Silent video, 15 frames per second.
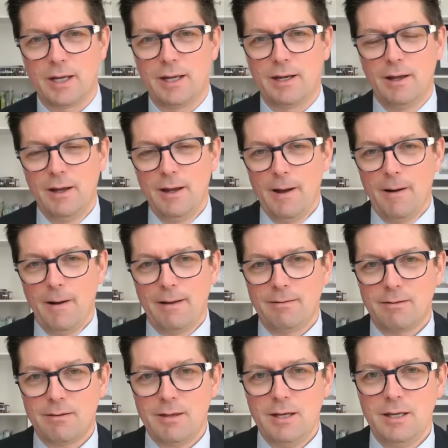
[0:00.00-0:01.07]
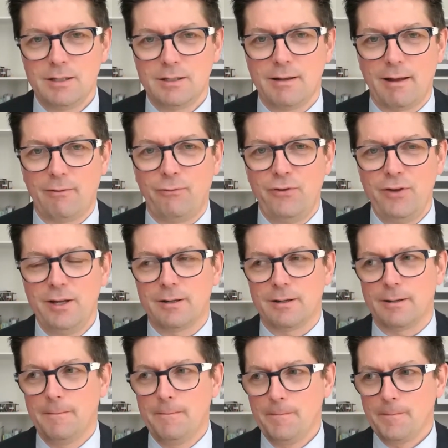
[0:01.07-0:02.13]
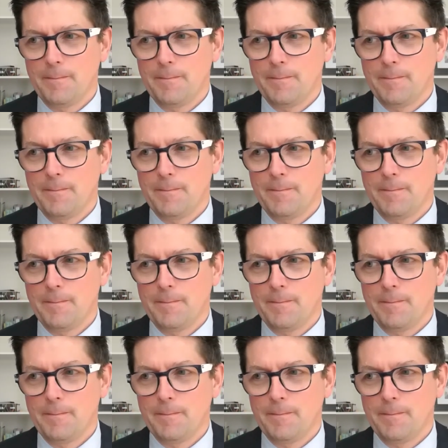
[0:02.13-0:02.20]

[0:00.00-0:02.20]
and and things that feel